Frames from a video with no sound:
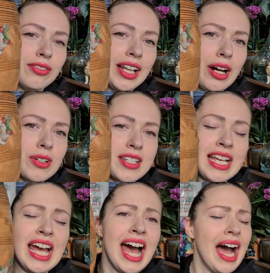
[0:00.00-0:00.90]
flowers.
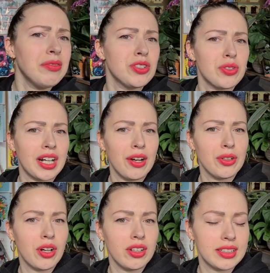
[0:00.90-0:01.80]
I'm not sure how
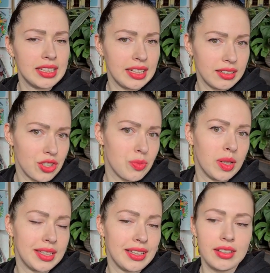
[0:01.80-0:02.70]
you call it in English,
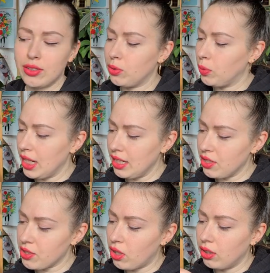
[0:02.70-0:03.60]
but in Lithuania
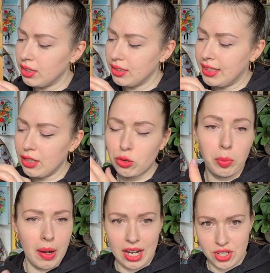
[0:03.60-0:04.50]
it's called
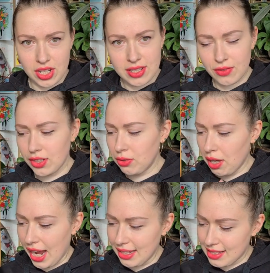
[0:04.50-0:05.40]
decoupages, when you
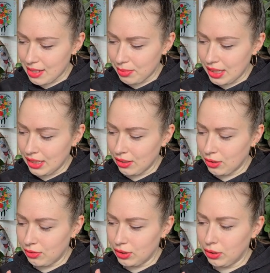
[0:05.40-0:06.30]
add something, you
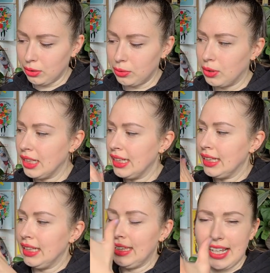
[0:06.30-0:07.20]
know, with glue,
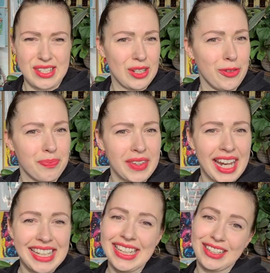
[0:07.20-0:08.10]
like so.
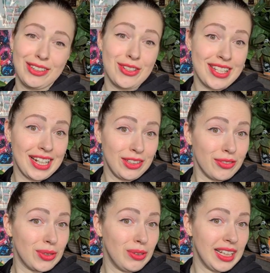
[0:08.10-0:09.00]
I think it looks kind
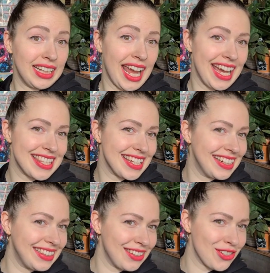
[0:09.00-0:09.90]
of cool and adds a
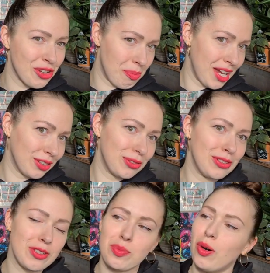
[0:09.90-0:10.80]
little shebang to
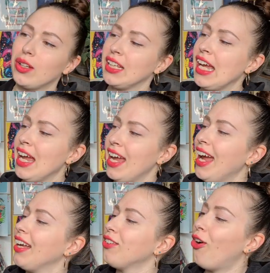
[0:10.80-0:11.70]
this pot.
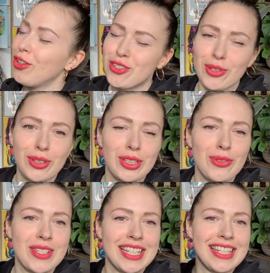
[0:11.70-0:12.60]
And also, you
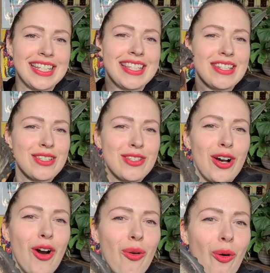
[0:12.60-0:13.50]
know, since it's
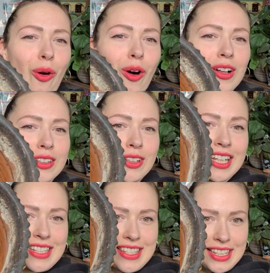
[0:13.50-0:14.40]
so old, you
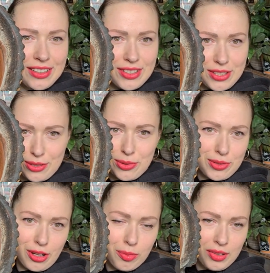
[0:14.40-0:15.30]
can see it was
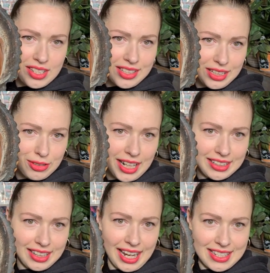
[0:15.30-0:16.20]
used, obviously,
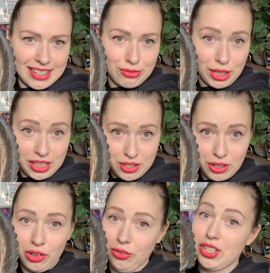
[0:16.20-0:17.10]
right? It has a drainage
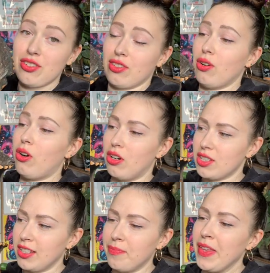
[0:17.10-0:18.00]
hole, which is
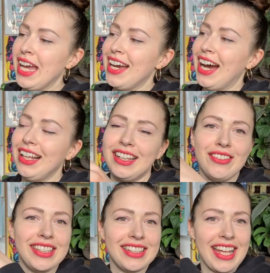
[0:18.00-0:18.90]
awesome. I
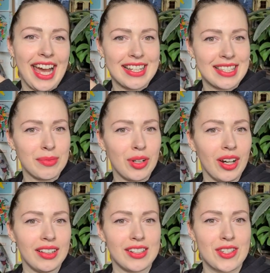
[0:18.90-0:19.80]
love that it has some
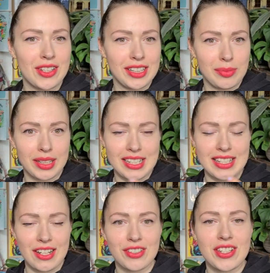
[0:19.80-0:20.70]
colors on it,
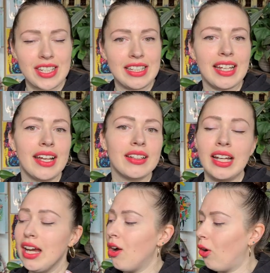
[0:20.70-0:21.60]
because never seen an
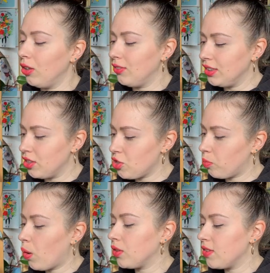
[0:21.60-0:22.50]
old
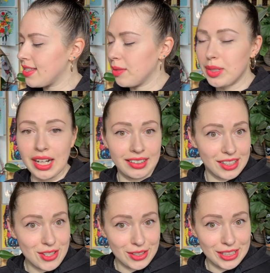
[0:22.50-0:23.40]
vintage pot with some
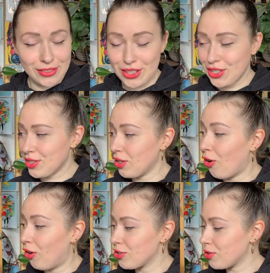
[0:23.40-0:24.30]
colors on it, which is
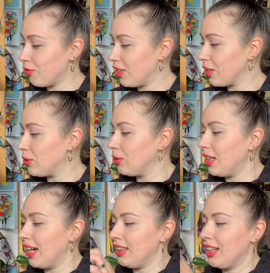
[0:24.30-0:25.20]
also very
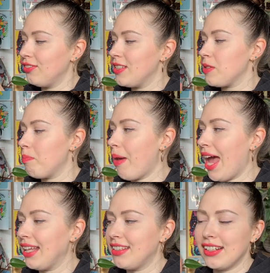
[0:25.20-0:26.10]
cool. I love this
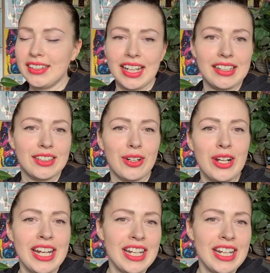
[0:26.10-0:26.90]
pattern and, you know,